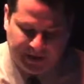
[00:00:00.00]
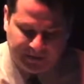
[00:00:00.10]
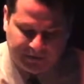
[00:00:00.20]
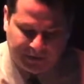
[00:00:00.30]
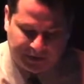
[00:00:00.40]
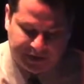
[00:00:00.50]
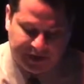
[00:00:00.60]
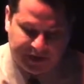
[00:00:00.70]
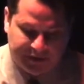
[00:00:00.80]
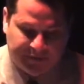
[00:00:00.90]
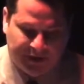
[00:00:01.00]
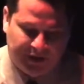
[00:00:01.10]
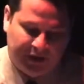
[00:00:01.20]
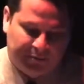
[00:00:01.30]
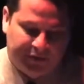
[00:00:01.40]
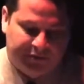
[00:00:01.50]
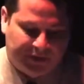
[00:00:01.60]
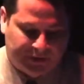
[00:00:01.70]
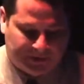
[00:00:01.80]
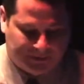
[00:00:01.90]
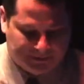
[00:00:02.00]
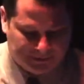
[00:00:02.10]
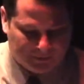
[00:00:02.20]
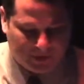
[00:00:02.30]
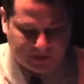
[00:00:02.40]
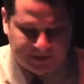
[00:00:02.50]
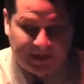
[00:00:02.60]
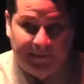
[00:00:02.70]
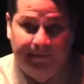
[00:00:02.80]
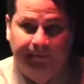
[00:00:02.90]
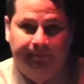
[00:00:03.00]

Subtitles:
and foreign exchange. Please welcome Walker Todd.